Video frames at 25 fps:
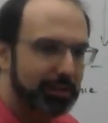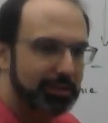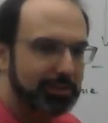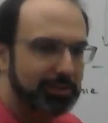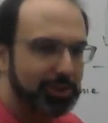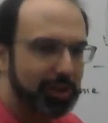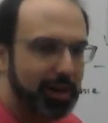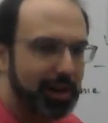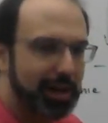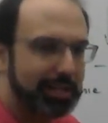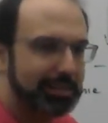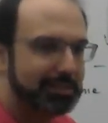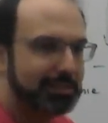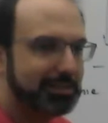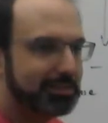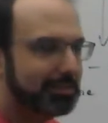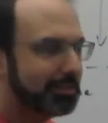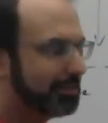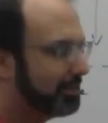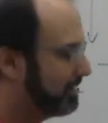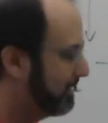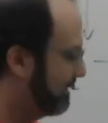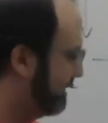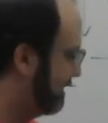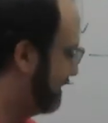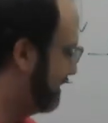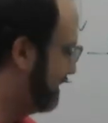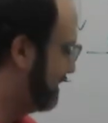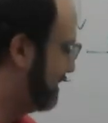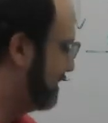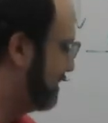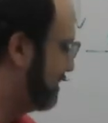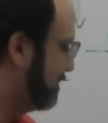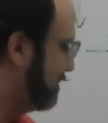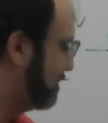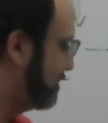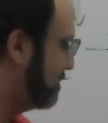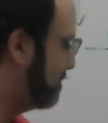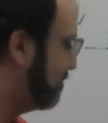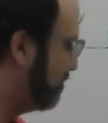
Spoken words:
dots. So